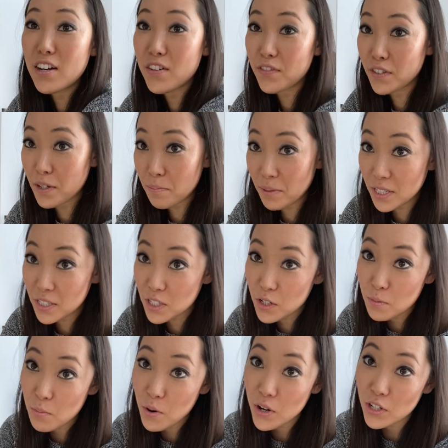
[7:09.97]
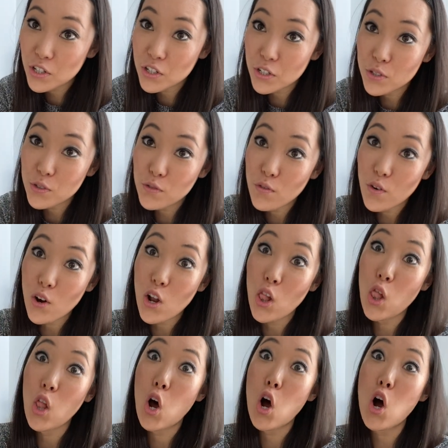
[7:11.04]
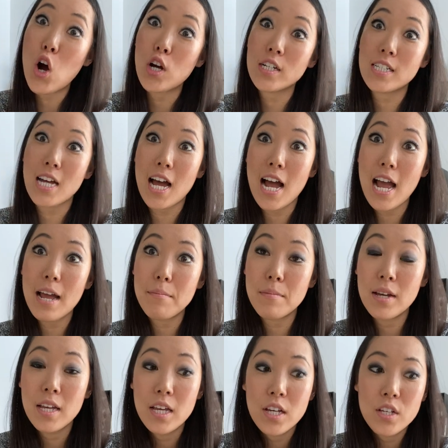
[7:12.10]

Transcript: of Capezio pointe shoes for a long time.